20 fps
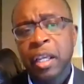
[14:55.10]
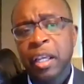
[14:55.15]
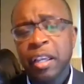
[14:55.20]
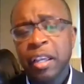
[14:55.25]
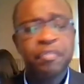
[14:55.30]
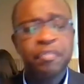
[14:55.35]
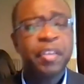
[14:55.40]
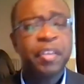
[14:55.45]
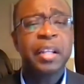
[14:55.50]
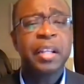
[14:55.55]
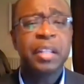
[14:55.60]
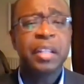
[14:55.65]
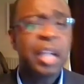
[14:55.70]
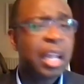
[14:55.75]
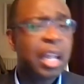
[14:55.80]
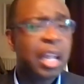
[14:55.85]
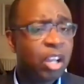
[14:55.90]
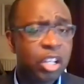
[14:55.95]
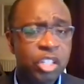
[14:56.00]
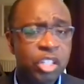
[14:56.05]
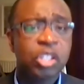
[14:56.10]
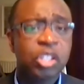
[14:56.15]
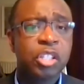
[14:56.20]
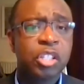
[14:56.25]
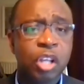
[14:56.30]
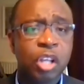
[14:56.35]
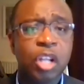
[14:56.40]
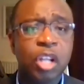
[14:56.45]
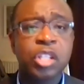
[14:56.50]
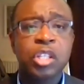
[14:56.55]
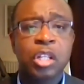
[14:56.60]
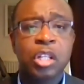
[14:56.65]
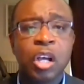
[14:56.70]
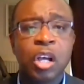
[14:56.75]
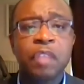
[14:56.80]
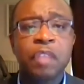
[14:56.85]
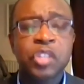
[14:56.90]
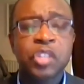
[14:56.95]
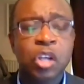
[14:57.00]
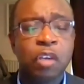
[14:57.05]
In fact, there are
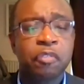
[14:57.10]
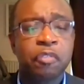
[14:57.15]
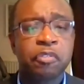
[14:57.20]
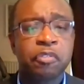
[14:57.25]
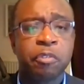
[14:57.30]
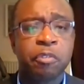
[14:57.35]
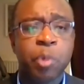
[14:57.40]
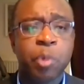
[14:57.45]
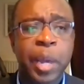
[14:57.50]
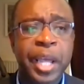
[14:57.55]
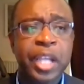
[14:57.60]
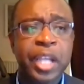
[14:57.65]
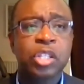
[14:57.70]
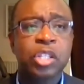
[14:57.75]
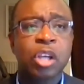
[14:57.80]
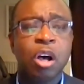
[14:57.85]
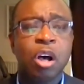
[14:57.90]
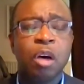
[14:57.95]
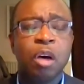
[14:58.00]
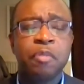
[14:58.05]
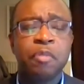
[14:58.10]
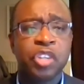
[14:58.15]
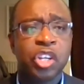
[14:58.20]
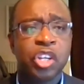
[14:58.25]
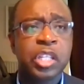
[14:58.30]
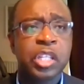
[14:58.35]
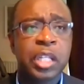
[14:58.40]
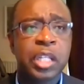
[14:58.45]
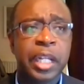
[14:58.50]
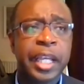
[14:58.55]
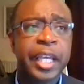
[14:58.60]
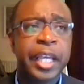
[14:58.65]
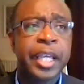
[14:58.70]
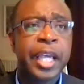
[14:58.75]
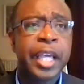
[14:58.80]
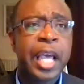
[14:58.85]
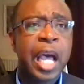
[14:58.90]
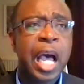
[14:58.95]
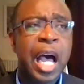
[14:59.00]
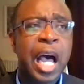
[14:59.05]
lots of ways. Obviously,
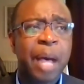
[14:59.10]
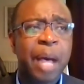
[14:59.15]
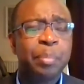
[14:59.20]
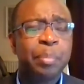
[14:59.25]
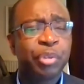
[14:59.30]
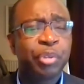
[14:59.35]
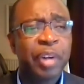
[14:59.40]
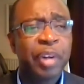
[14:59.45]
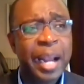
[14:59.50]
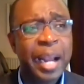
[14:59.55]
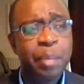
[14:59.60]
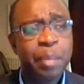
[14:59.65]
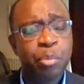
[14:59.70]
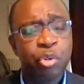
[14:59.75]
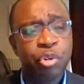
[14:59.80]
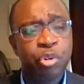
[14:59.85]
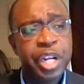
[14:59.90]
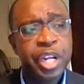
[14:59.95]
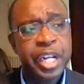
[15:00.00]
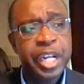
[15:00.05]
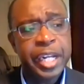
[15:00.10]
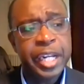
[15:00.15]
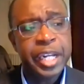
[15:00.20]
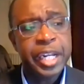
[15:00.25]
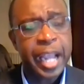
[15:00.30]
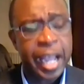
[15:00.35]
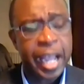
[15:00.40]
our primary